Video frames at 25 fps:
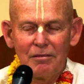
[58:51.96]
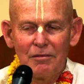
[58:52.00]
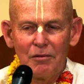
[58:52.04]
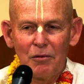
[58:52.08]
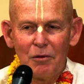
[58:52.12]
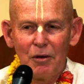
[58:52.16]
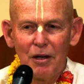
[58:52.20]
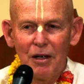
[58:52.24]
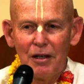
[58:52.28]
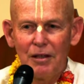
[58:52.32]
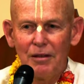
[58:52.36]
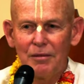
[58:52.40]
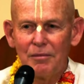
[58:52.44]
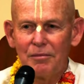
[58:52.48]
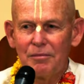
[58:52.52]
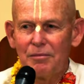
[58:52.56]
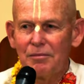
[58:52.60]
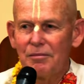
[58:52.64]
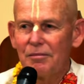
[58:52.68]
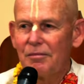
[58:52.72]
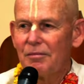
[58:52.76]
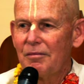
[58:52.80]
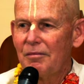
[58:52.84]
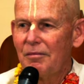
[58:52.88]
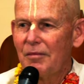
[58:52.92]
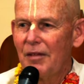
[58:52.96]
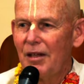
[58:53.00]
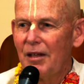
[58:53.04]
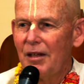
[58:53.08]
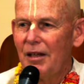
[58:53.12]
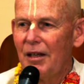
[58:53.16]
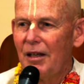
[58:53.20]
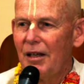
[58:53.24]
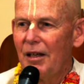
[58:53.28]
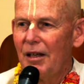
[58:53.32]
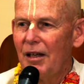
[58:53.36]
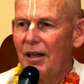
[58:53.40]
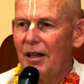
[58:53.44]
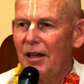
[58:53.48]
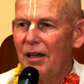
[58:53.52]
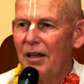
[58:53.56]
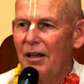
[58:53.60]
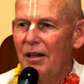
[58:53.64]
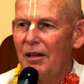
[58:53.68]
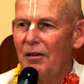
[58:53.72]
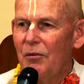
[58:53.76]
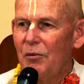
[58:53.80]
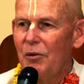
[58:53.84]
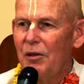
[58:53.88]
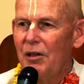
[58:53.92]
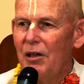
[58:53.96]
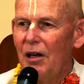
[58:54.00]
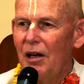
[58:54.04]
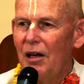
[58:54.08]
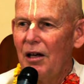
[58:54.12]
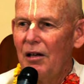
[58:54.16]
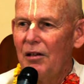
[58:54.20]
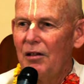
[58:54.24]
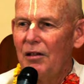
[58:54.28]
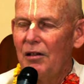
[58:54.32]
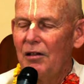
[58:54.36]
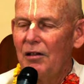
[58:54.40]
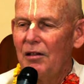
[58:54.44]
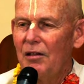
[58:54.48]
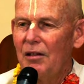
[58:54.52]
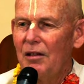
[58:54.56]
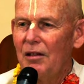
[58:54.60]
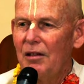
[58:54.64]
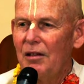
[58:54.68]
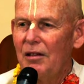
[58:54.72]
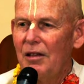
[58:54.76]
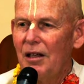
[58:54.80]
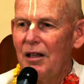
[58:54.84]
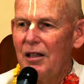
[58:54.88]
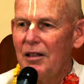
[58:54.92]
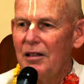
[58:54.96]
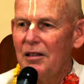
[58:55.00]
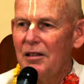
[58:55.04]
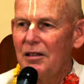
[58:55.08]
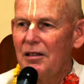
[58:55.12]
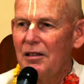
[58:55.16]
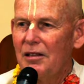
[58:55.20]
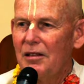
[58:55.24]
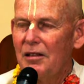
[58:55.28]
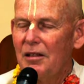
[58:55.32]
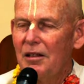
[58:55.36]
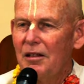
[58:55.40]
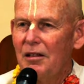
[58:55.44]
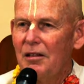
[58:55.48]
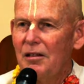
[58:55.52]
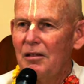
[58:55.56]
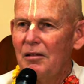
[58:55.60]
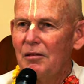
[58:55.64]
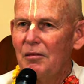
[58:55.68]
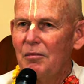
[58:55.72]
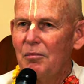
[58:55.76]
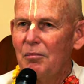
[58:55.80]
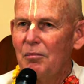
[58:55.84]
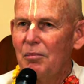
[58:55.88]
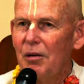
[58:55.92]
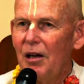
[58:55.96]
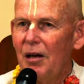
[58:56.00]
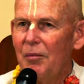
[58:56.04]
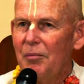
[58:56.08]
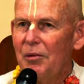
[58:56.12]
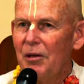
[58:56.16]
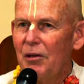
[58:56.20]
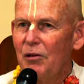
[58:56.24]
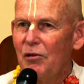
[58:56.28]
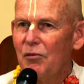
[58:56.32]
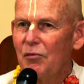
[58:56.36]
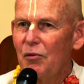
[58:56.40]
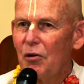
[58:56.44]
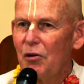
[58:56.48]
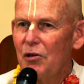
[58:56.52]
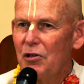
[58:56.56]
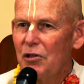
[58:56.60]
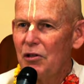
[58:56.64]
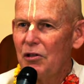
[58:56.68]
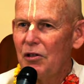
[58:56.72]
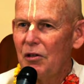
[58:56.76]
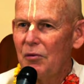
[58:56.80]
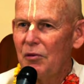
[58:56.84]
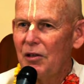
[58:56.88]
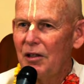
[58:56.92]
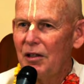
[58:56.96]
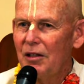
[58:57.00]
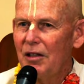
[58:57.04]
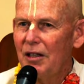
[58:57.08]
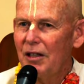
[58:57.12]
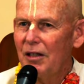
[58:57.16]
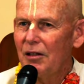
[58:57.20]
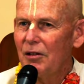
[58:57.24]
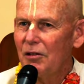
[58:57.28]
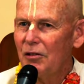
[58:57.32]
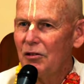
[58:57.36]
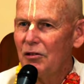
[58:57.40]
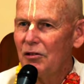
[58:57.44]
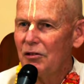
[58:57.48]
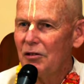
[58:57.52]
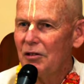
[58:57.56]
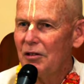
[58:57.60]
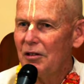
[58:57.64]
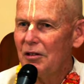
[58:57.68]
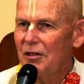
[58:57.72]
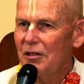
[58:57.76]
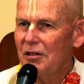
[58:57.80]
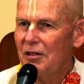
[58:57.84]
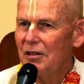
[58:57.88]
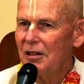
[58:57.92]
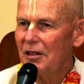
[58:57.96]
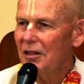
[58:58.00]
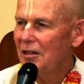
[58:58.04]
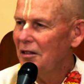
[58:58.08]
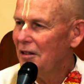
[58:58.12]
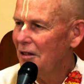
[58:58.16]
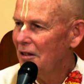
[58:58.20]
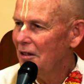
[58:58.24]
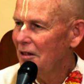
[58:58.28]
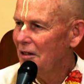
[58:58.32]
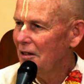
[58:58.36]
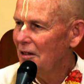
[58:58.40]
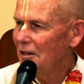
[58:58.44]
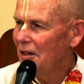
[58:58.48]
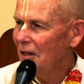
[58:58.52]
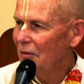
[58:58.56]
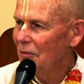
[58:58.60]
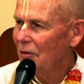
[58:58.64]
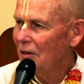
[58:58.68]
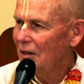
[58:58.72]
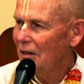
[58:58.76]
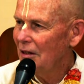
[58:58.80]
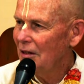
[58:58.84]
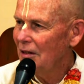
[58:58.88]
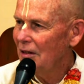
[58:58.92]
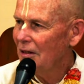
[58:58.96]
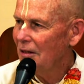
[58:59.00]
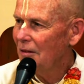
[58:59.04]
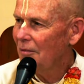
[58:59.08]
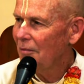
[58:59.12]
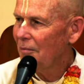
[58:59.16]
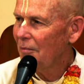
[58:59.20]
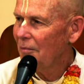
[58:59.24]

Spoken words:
Right? We had a nice popular version of it in English in the 60s and 70s.